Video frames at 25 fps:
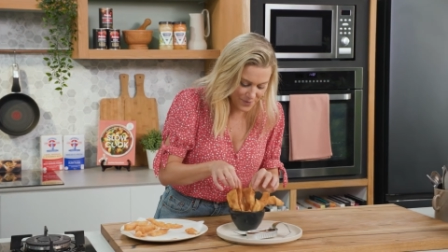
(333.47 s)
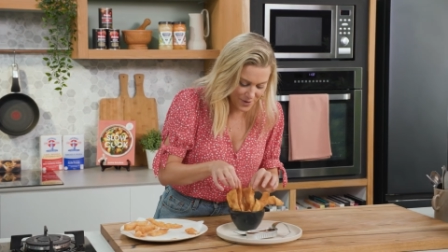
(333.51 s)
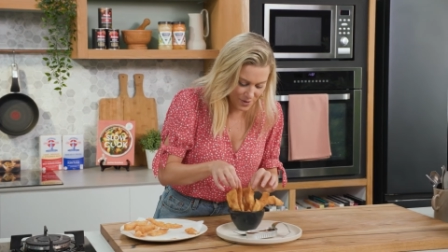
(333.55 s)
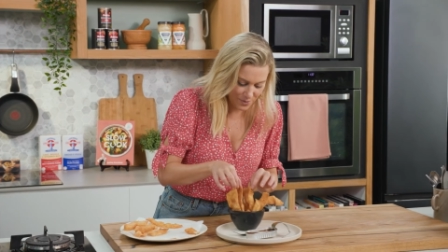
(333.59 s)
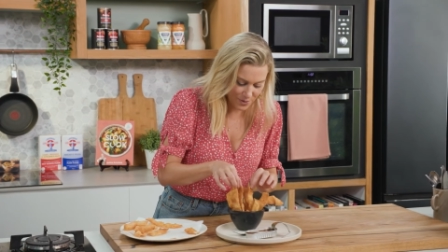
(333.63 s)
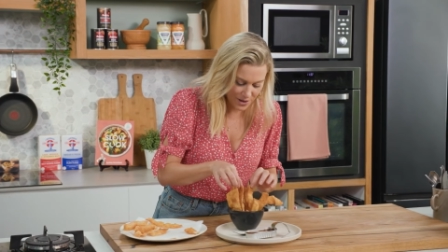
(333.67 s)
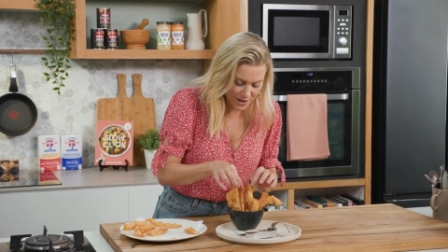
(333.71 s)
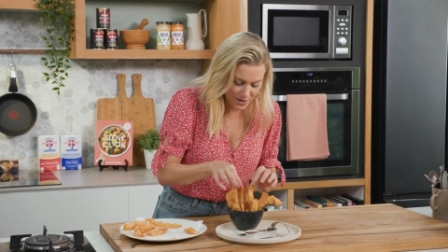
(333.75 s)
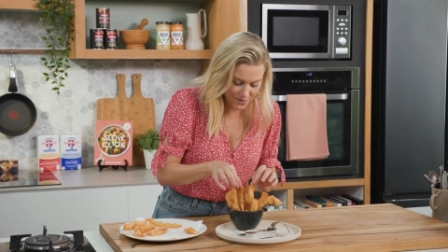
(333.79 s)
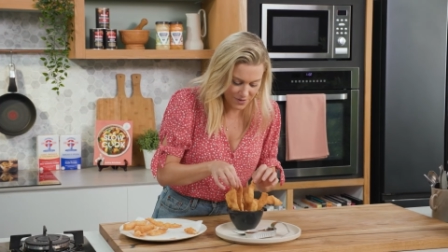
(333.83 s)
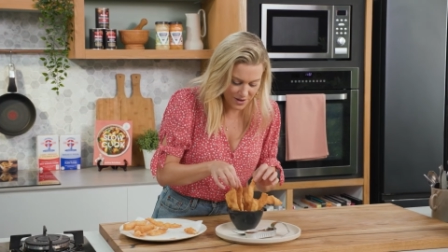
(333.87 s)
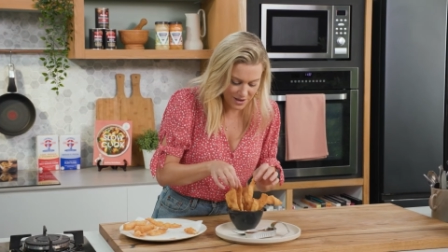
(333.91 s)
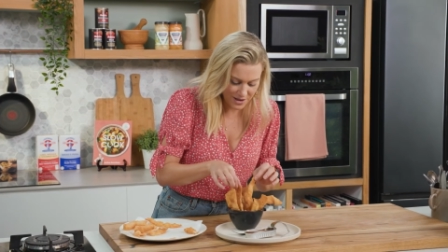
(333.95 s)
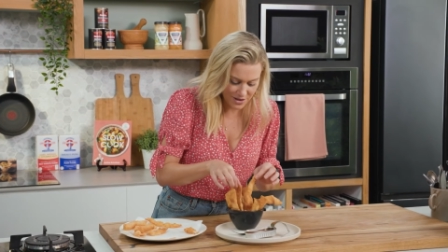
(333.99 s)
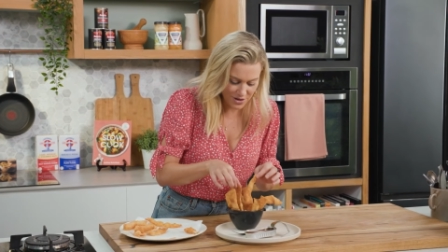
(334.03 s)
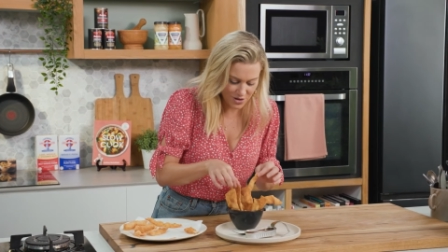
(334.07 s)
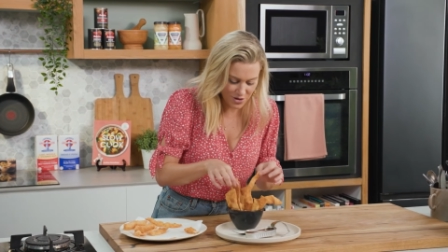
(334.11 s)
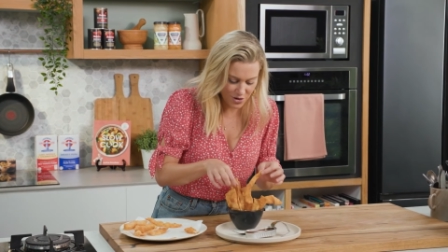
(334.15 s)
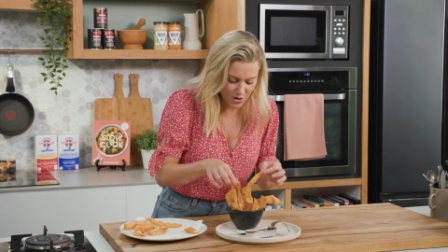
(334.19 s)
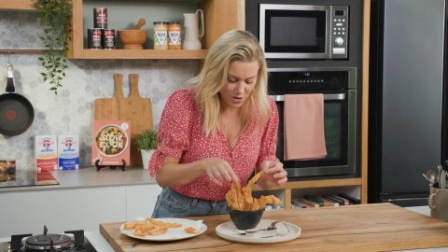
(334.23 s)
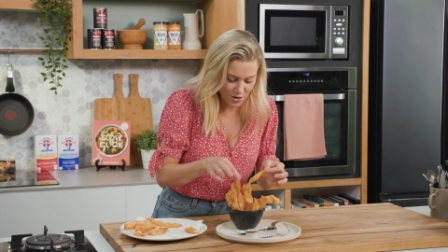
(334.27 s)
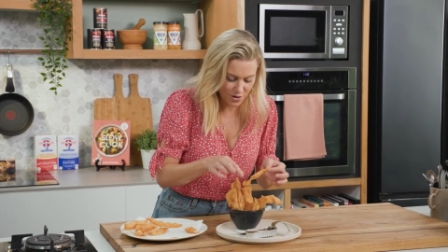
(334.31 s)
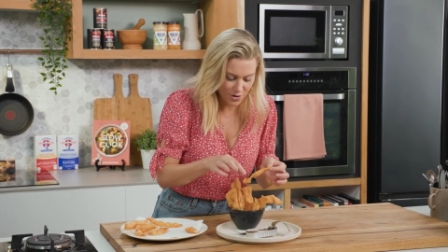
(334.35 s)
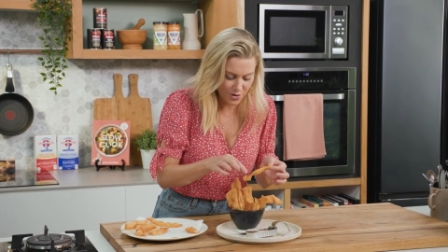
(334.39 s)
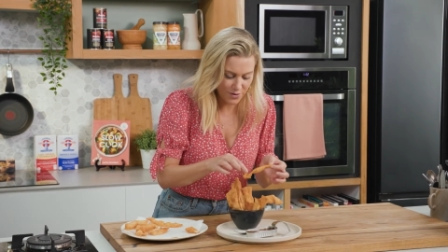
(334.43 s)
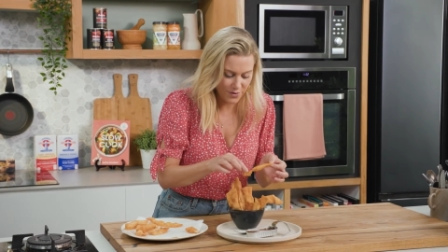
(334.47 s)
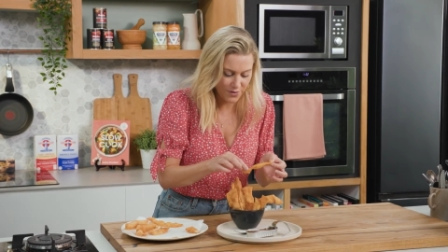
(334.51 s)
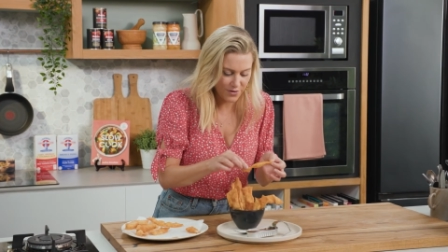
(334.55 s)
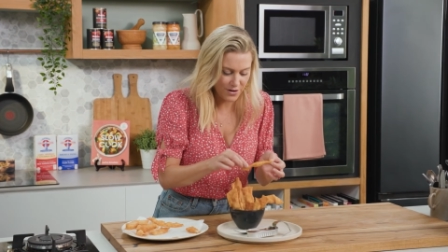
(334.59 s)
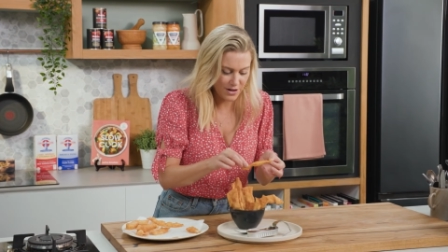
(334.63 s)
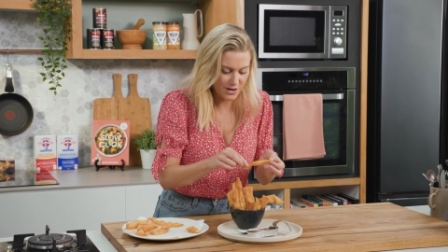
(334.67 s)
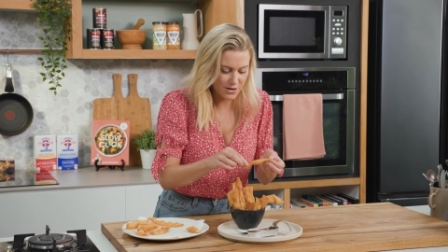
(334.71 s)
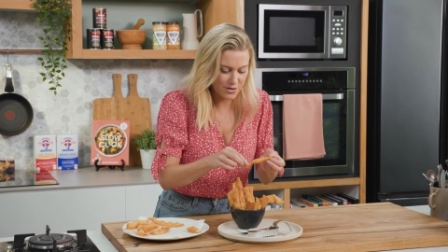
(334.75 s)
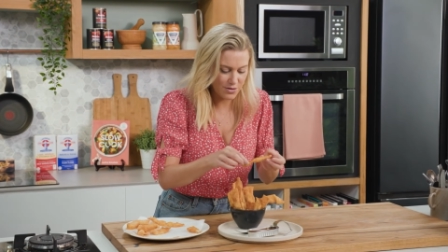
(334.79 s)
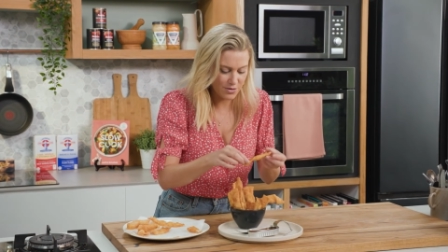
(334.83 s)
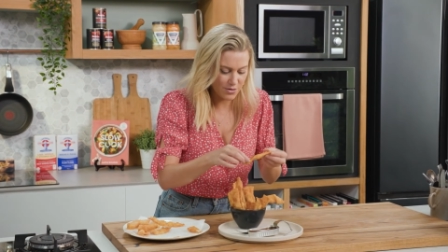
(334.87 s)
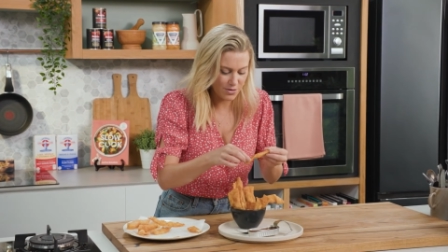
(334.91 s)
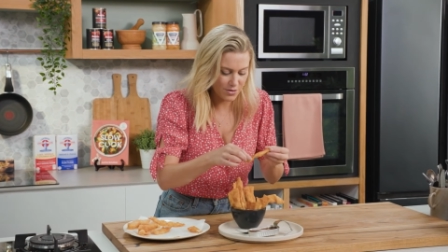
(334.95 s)
one of these gnocco
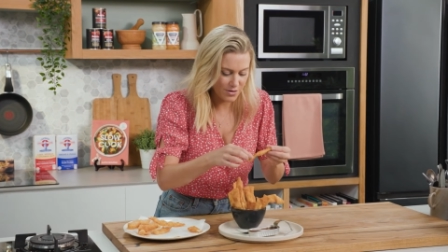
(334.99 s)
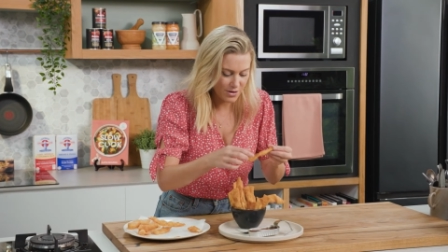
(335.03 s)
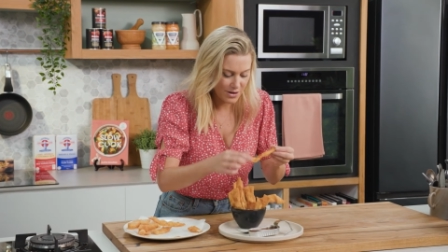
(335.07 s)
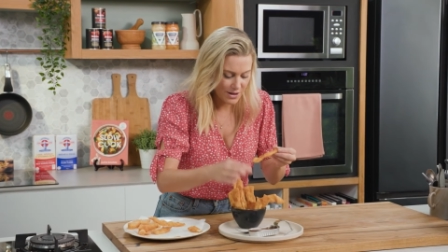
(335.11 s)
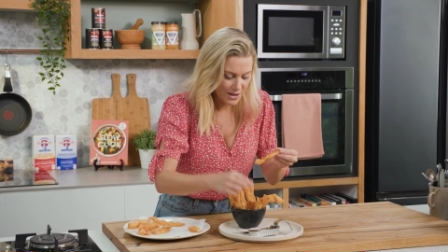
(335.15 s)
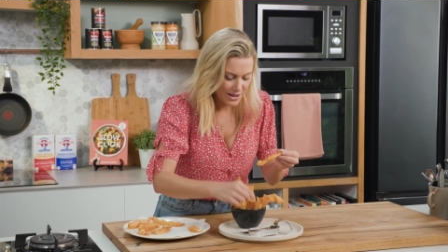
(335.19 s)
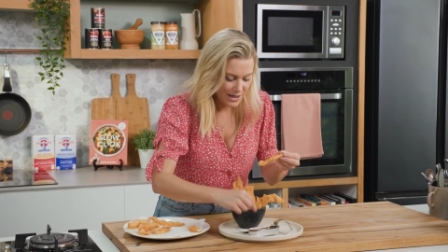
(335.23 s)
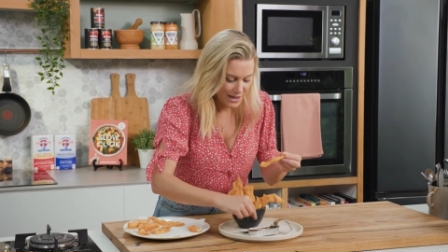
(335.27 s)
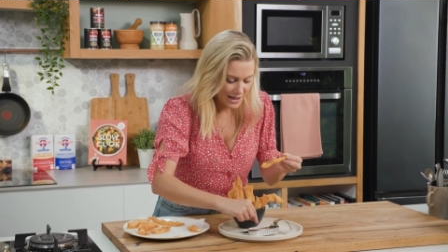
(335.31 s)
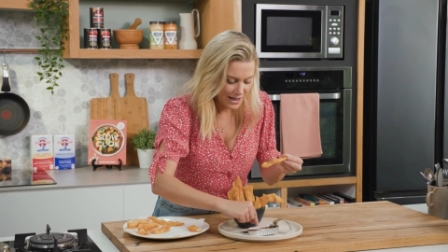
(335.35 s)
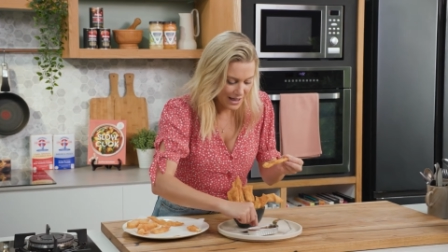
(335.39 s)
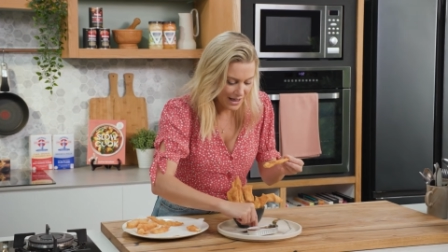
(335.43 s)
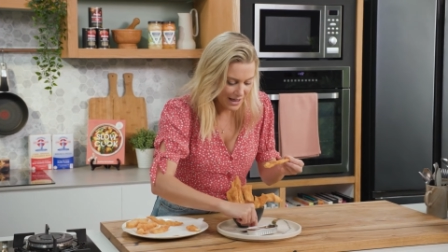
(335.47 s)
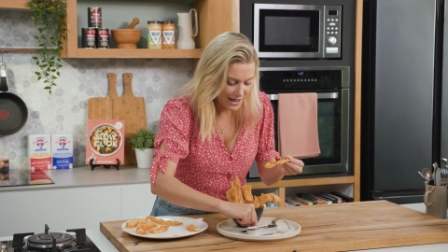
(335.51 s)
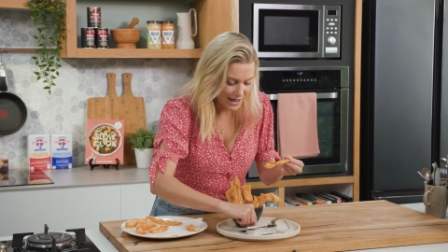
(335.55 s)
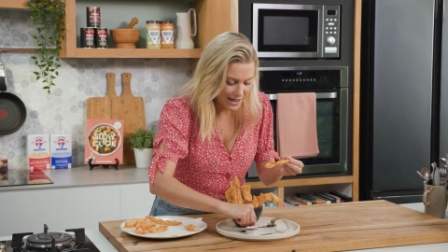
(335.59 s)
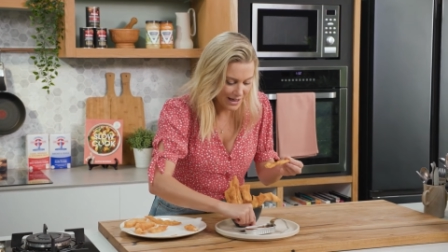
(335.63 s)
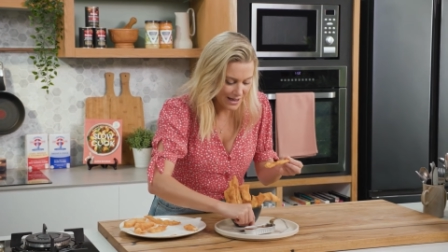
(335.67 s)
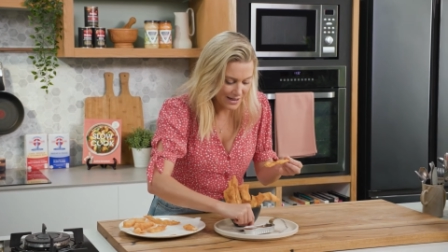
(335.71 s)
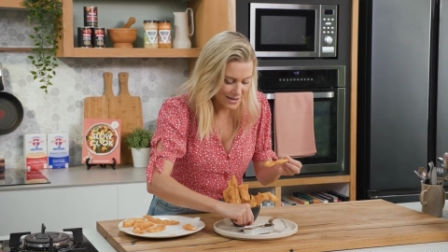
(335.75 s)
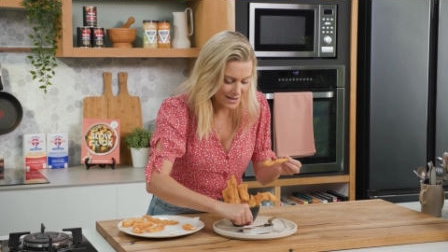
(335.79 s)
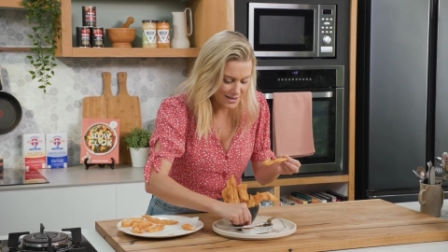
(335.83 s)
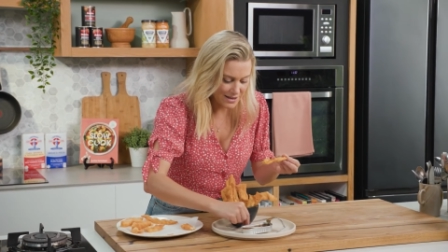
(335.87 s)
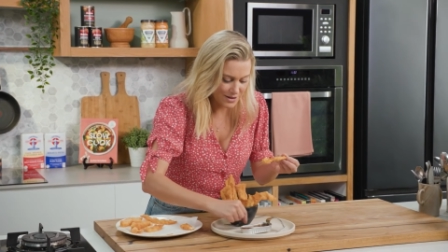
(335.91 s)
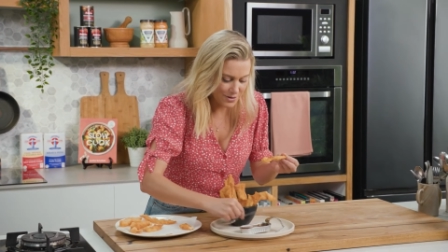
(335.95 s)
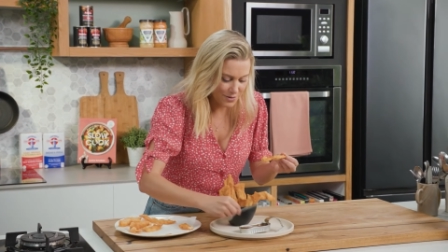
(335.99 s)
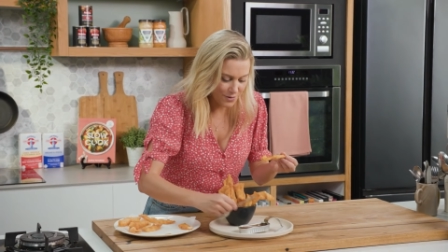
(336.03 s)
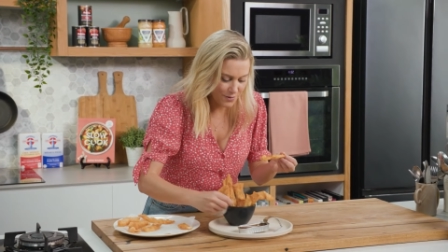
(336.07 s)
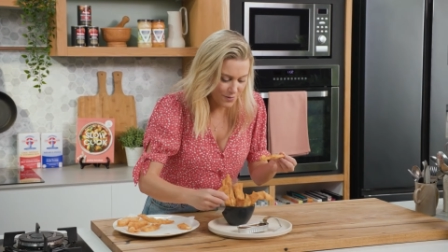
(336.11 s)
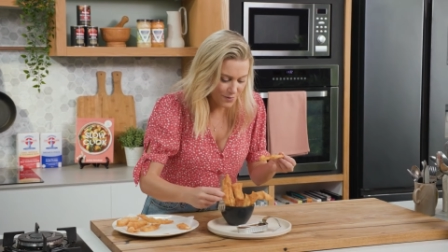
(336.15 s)
fritto and a little